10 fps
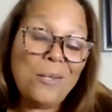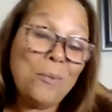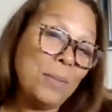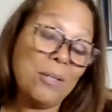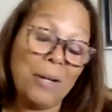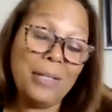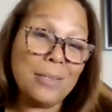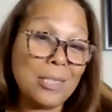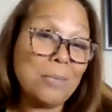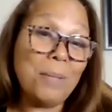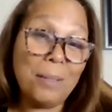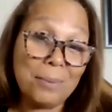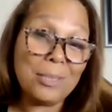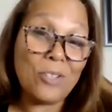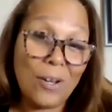It'd be great to just be
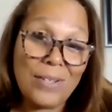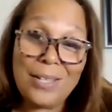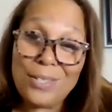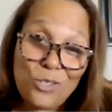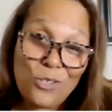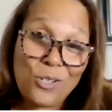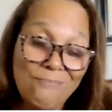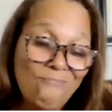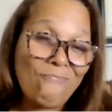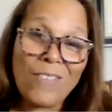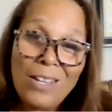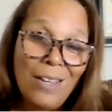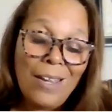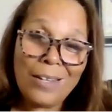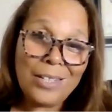able to drive down the street
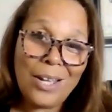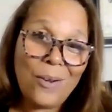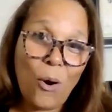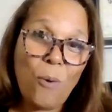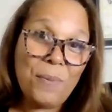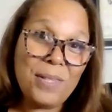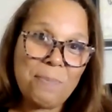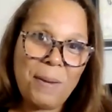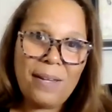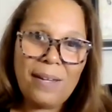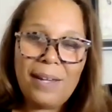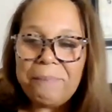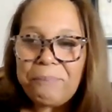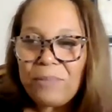and go open this bank account.